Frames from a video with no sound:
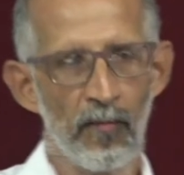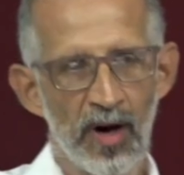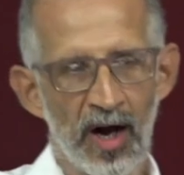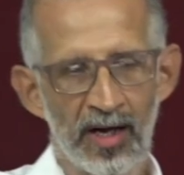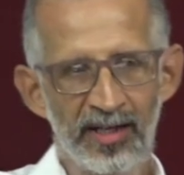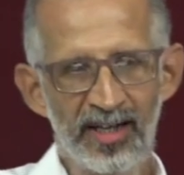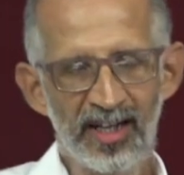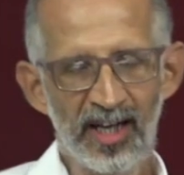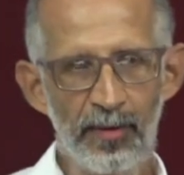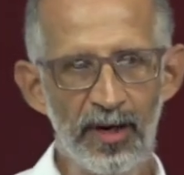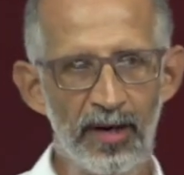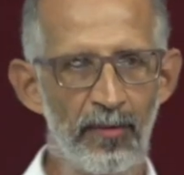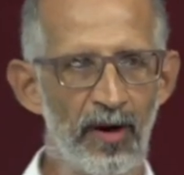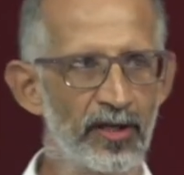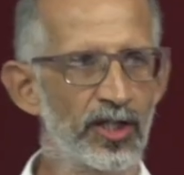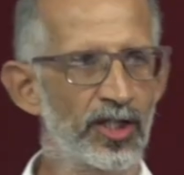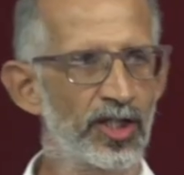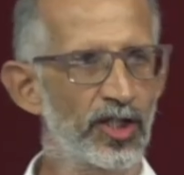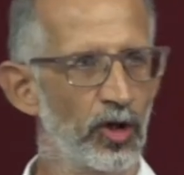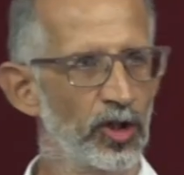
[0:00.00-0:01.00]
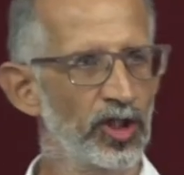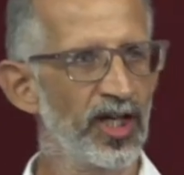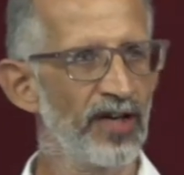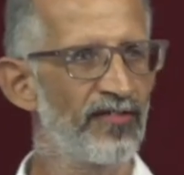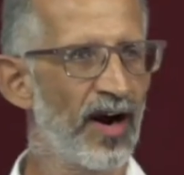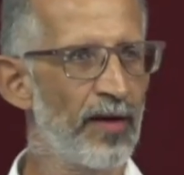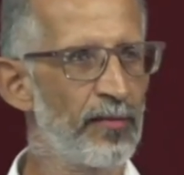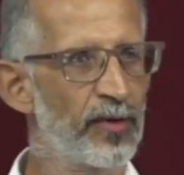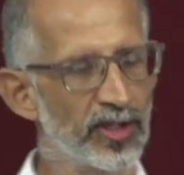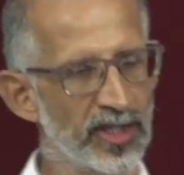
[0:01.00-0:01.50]
a little bit about the social
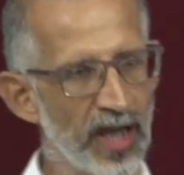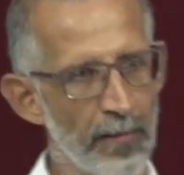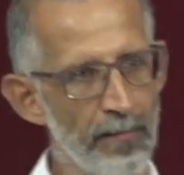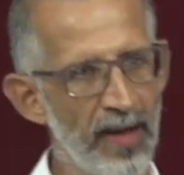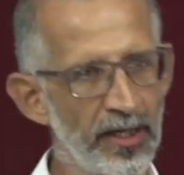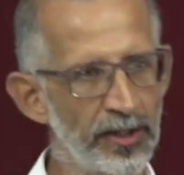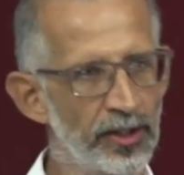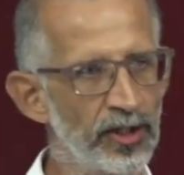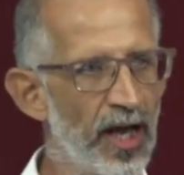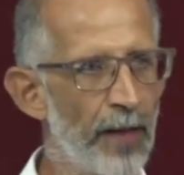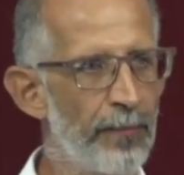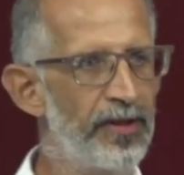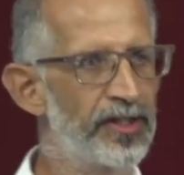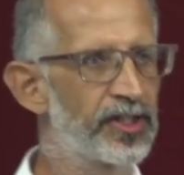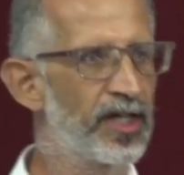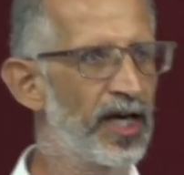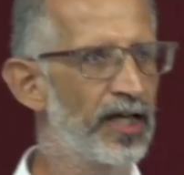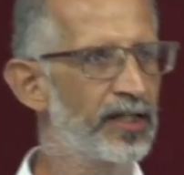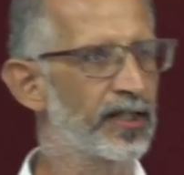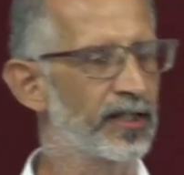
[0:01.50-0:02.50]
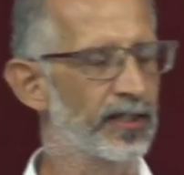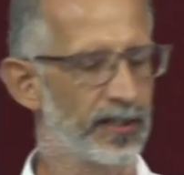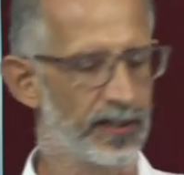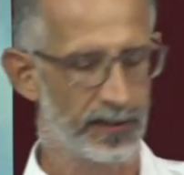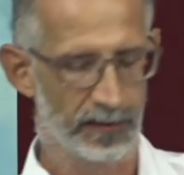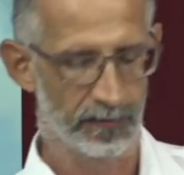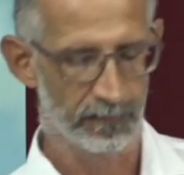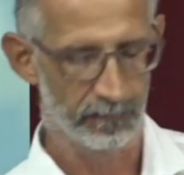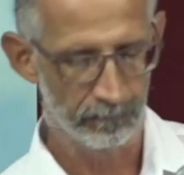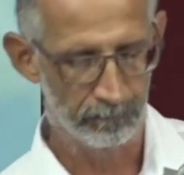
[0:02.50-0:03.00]
environment because I mentioned
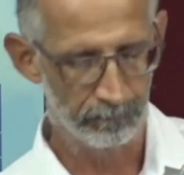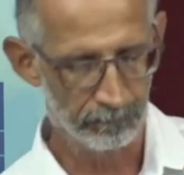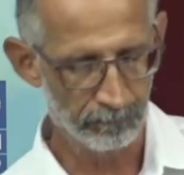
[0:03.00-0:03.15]
epigenetics.